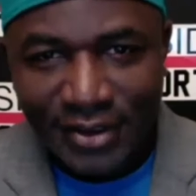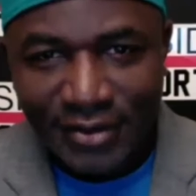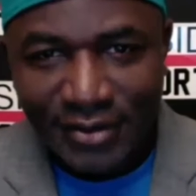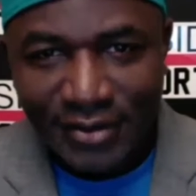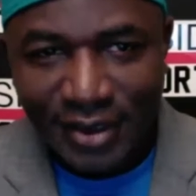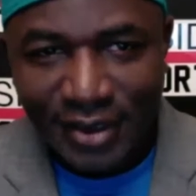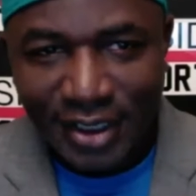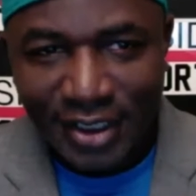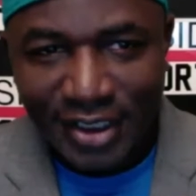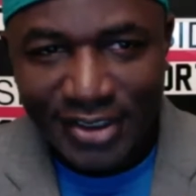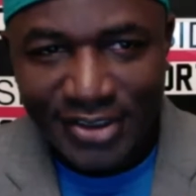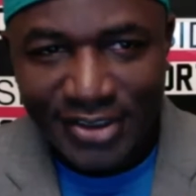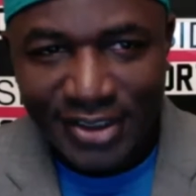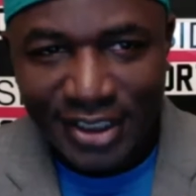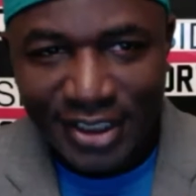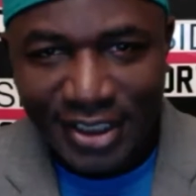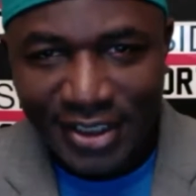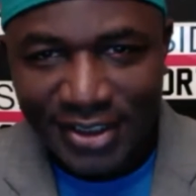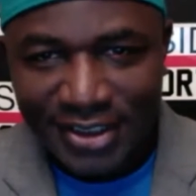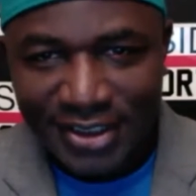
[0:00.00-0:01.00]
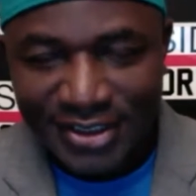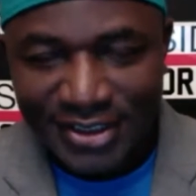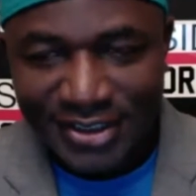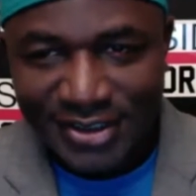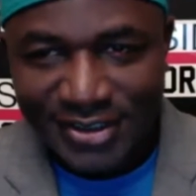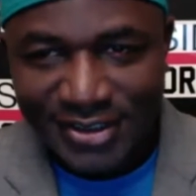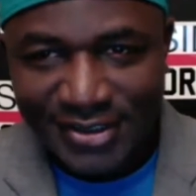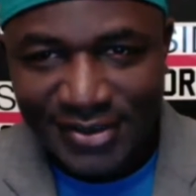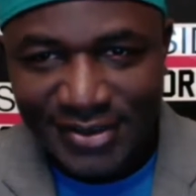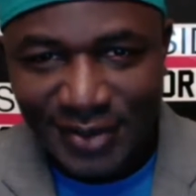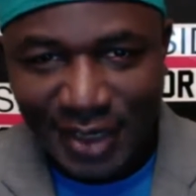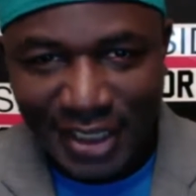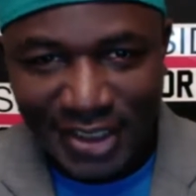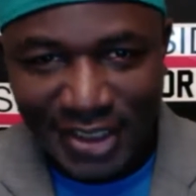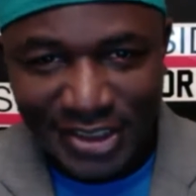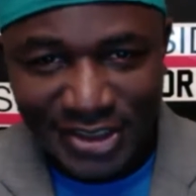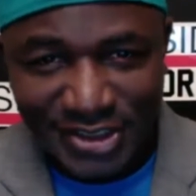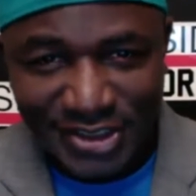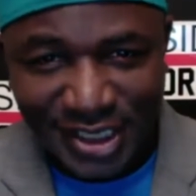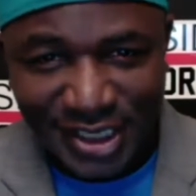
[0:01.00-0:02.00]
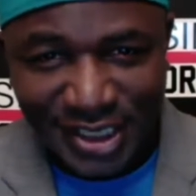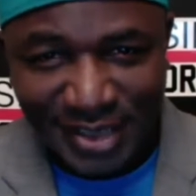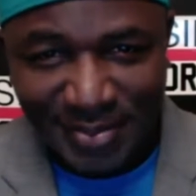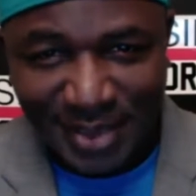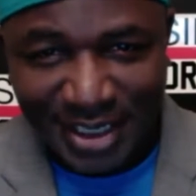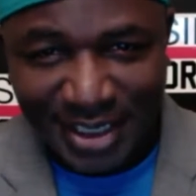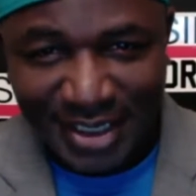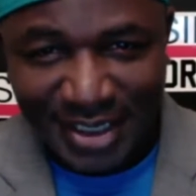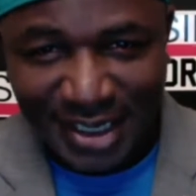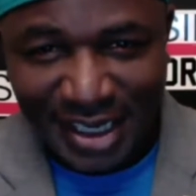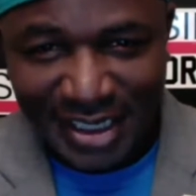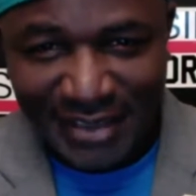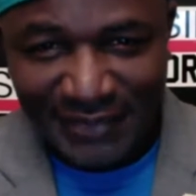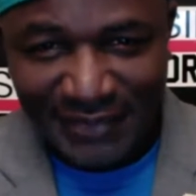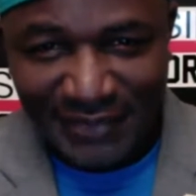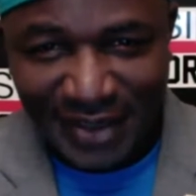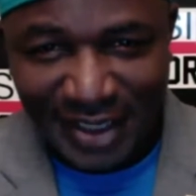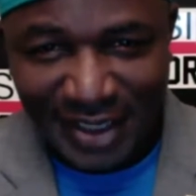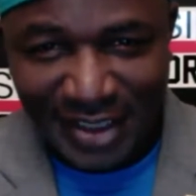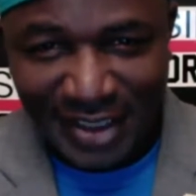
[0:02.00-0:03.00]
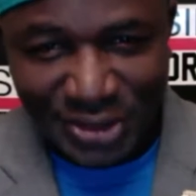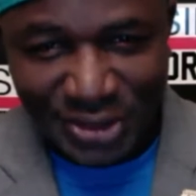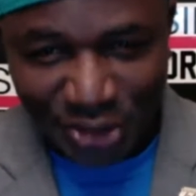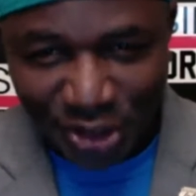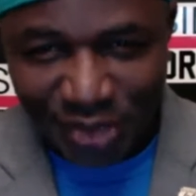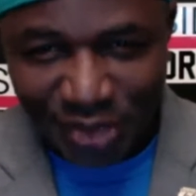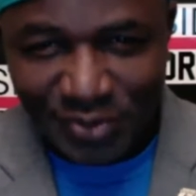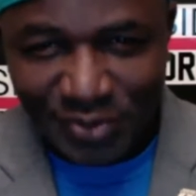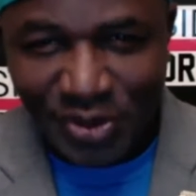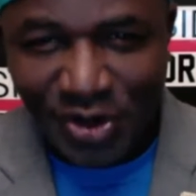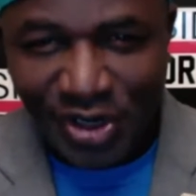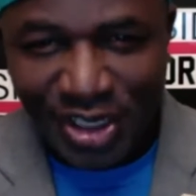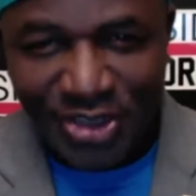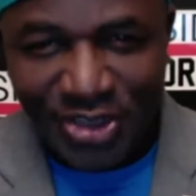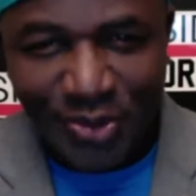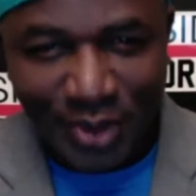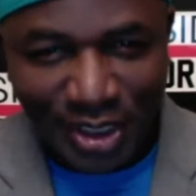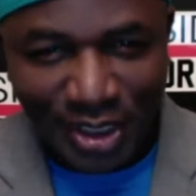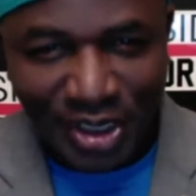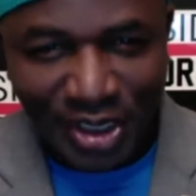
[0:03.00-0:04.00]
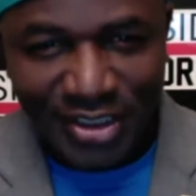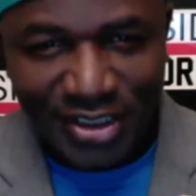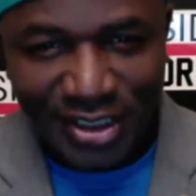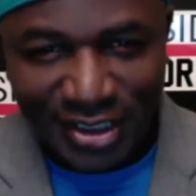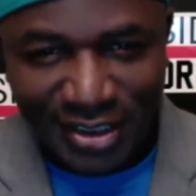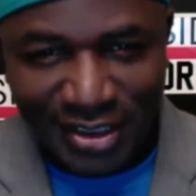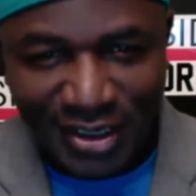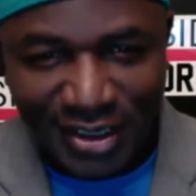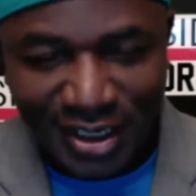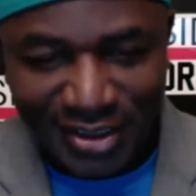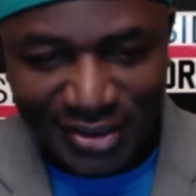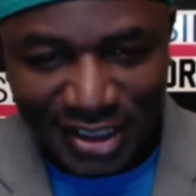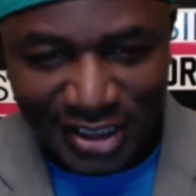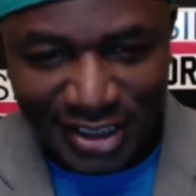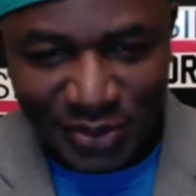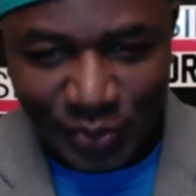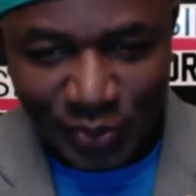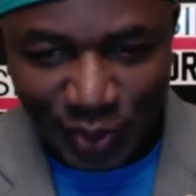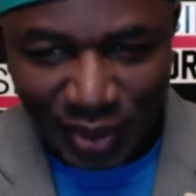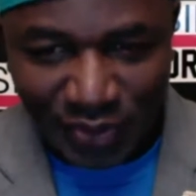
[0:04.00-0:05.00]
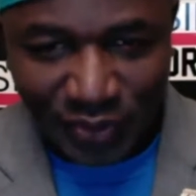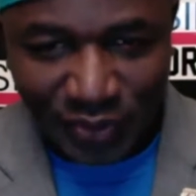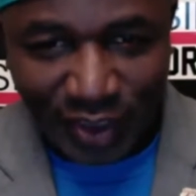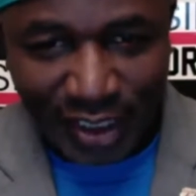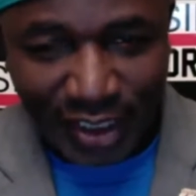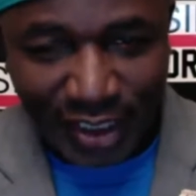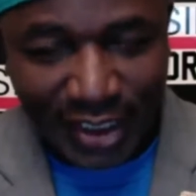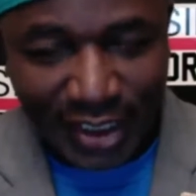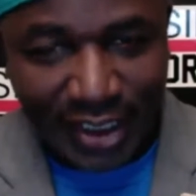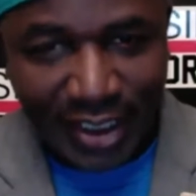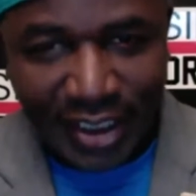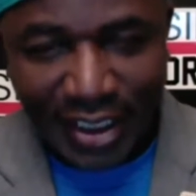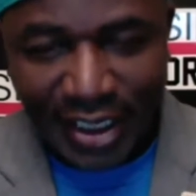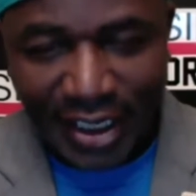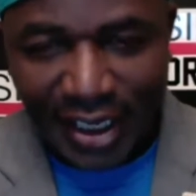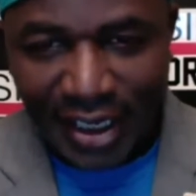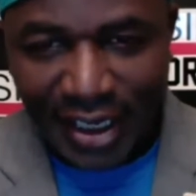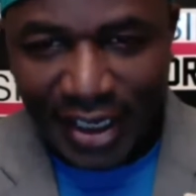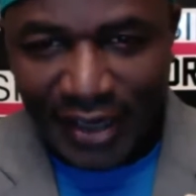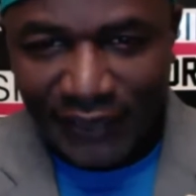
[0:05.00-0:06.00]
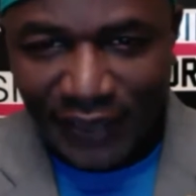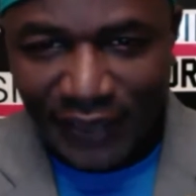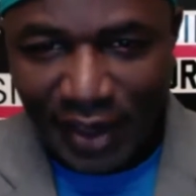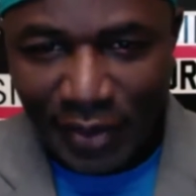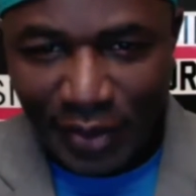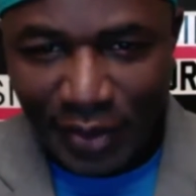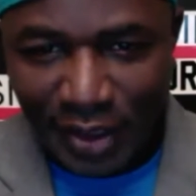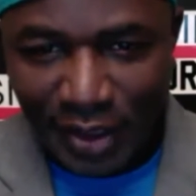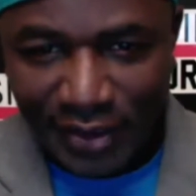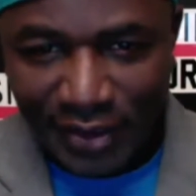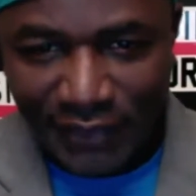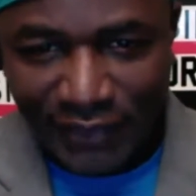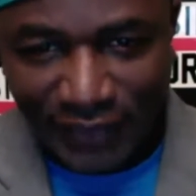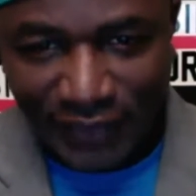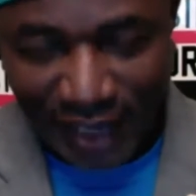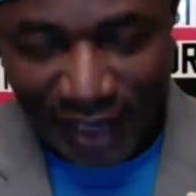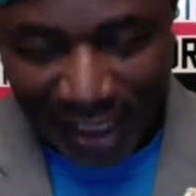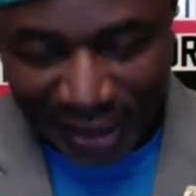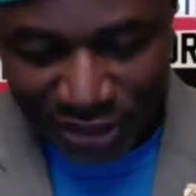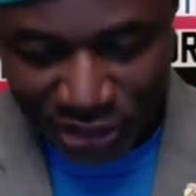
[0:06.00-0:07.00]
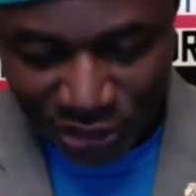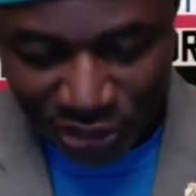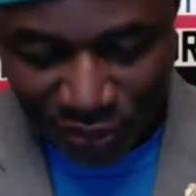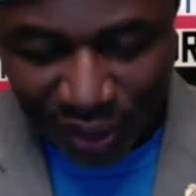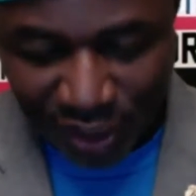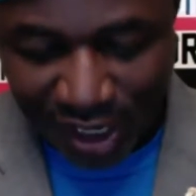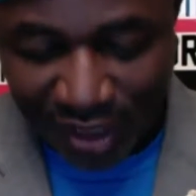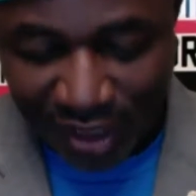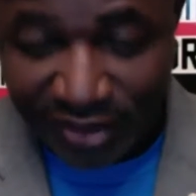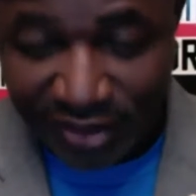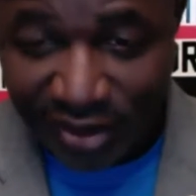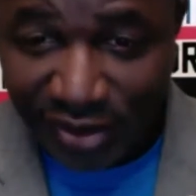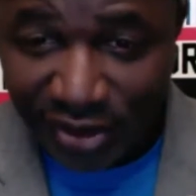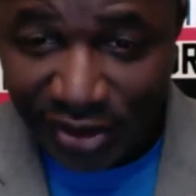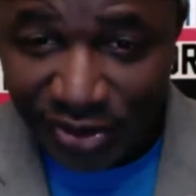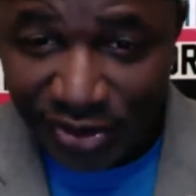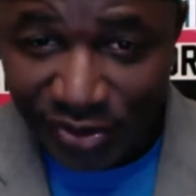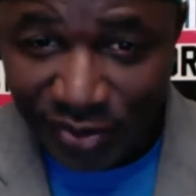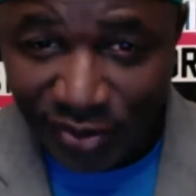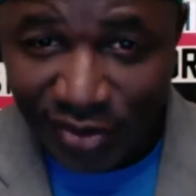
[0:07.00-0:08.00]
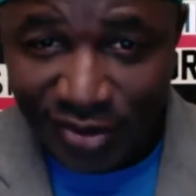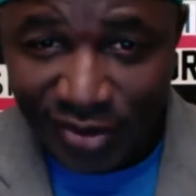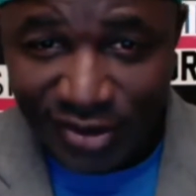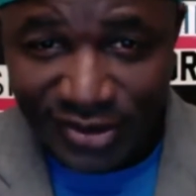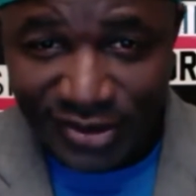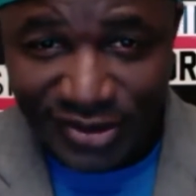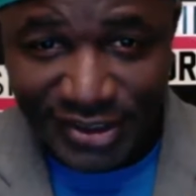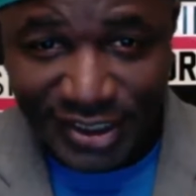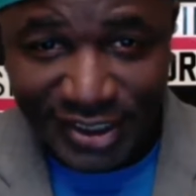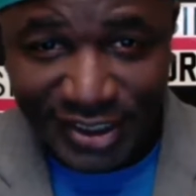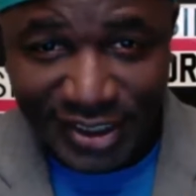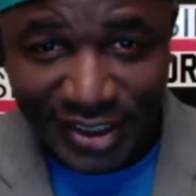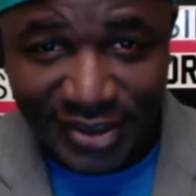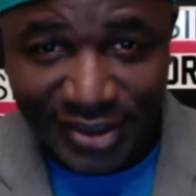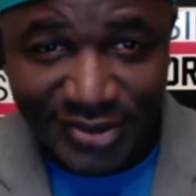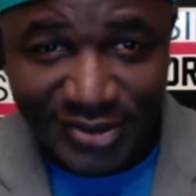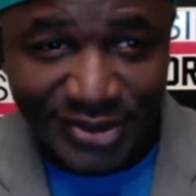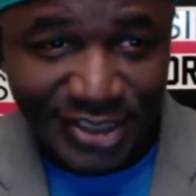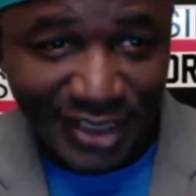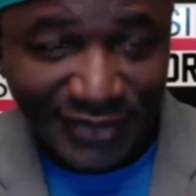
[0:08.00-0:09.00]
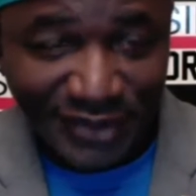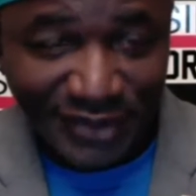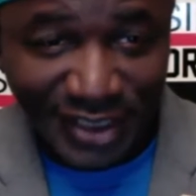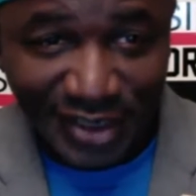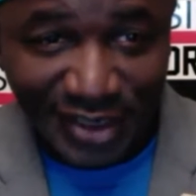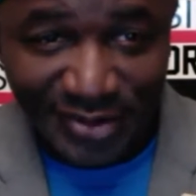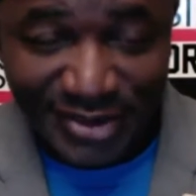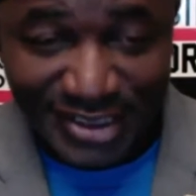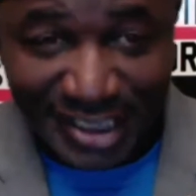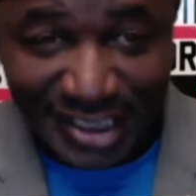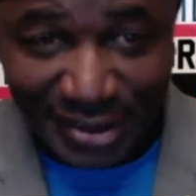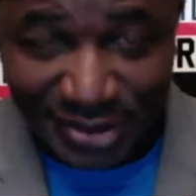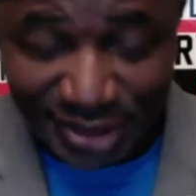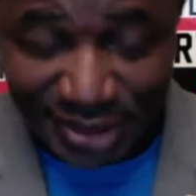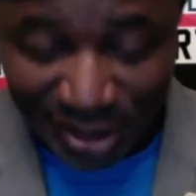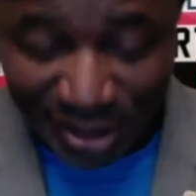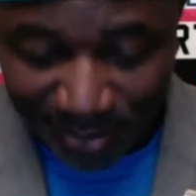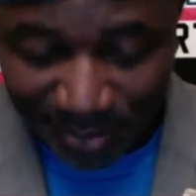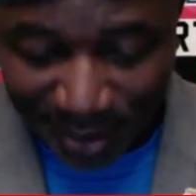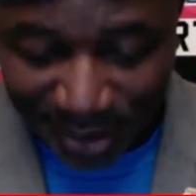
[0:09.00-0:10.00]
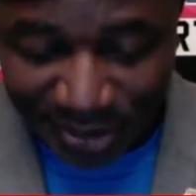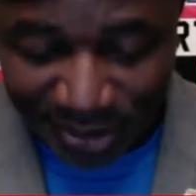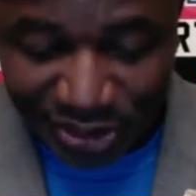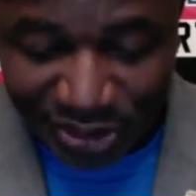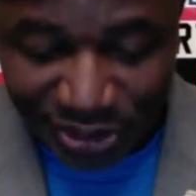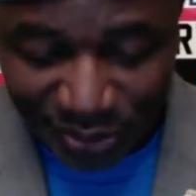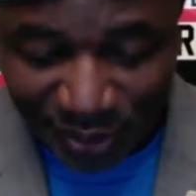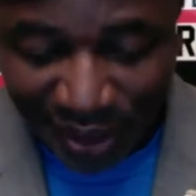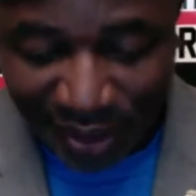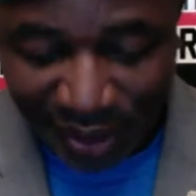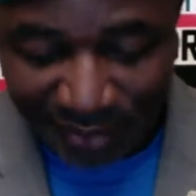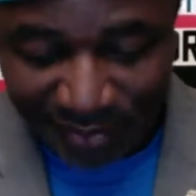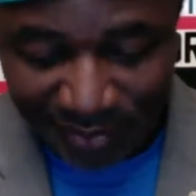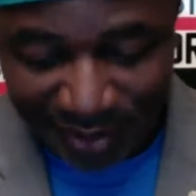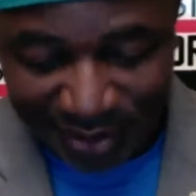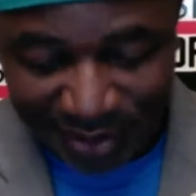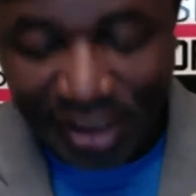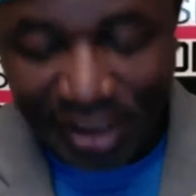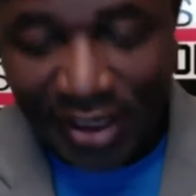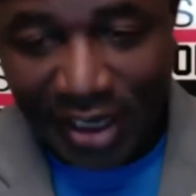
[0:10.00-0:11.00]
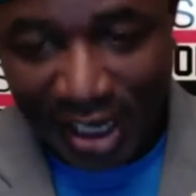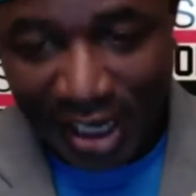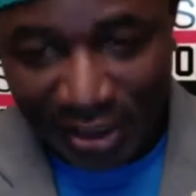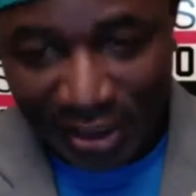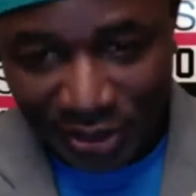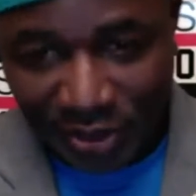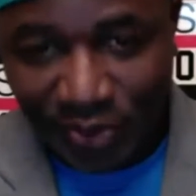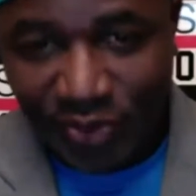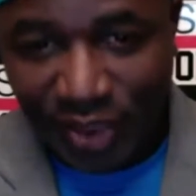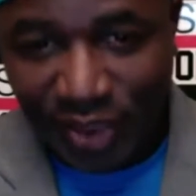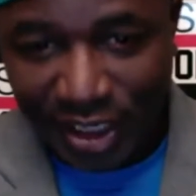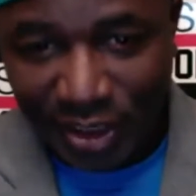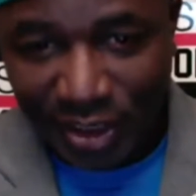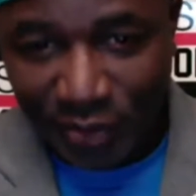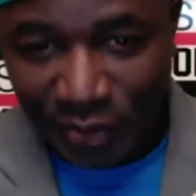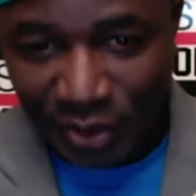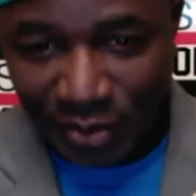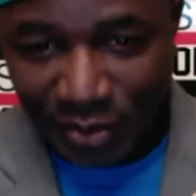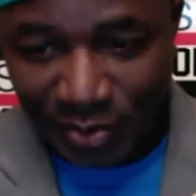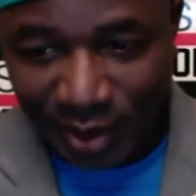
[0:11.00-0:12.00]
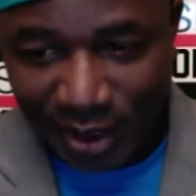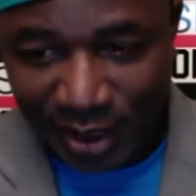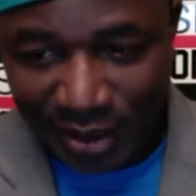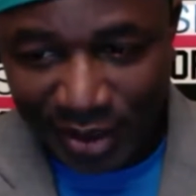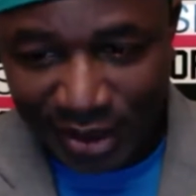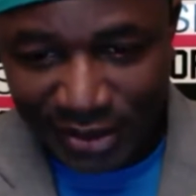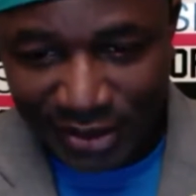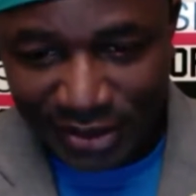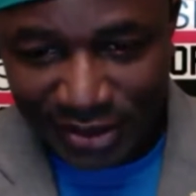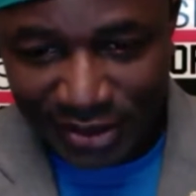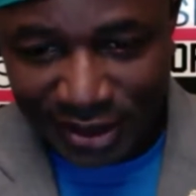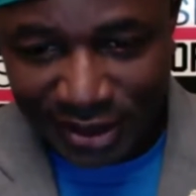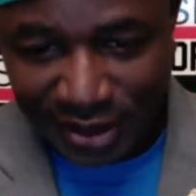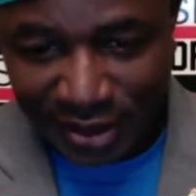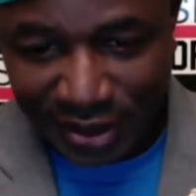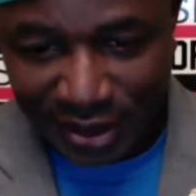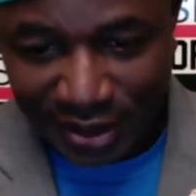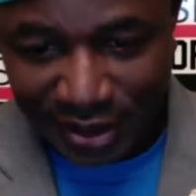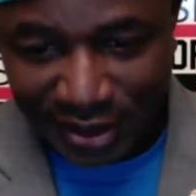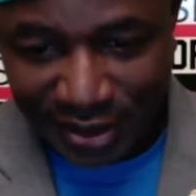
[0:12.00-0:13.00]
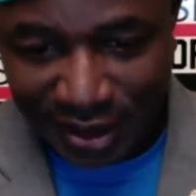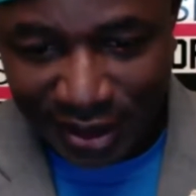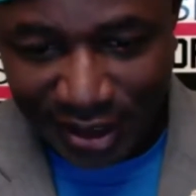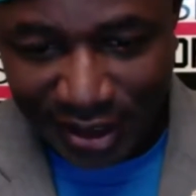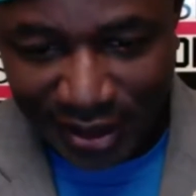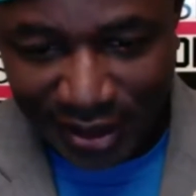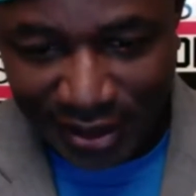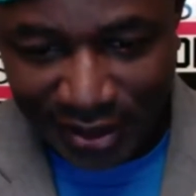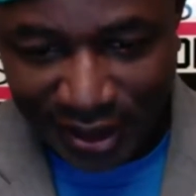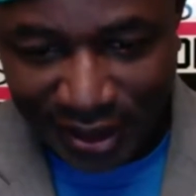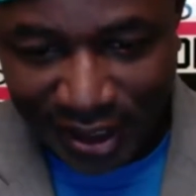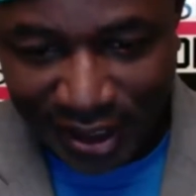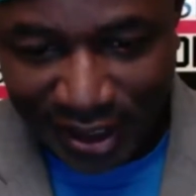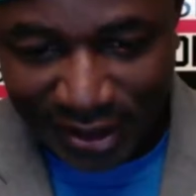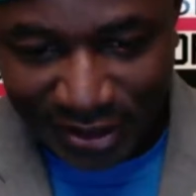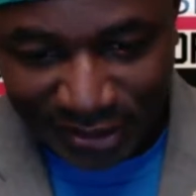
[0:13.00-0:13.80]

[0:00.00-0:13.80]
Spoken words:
Well, I'll tell you, this is right. This is going to be kind of this could turn into an ugly contest. One thing, if they were in the fast track there in New Orleans, definitely I would say it's going to be a shootout, but I don't think it will be necessarily there in Carolina.